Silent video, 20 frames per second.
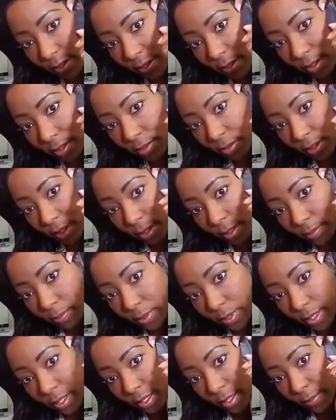You can
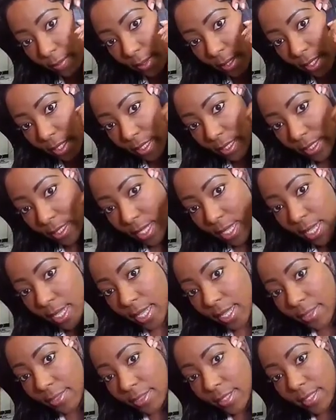put it in a bun.
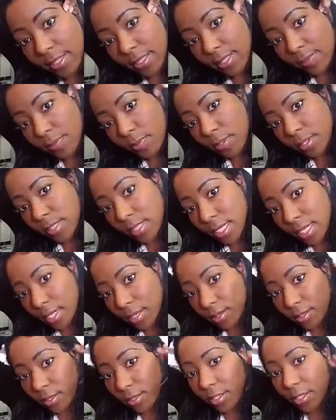And this
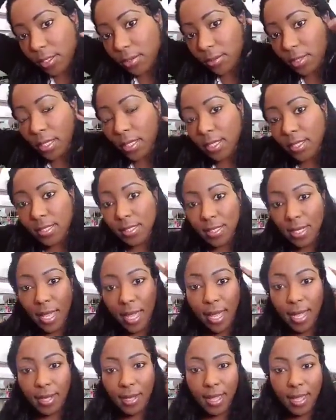particular unit is
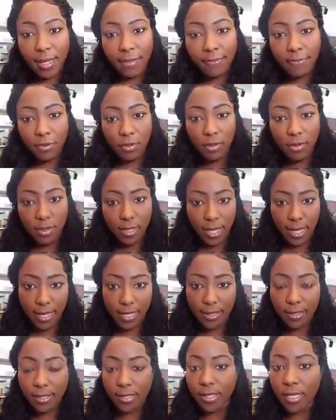not a full
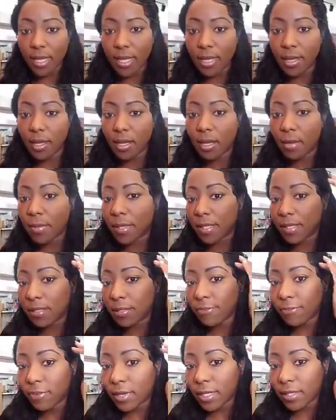lace. It is
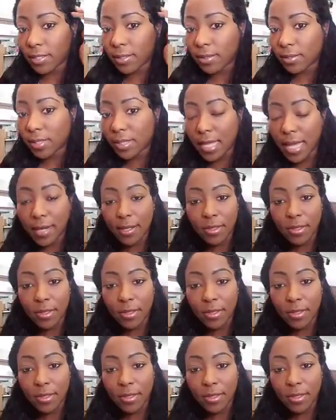a frontal. It's not a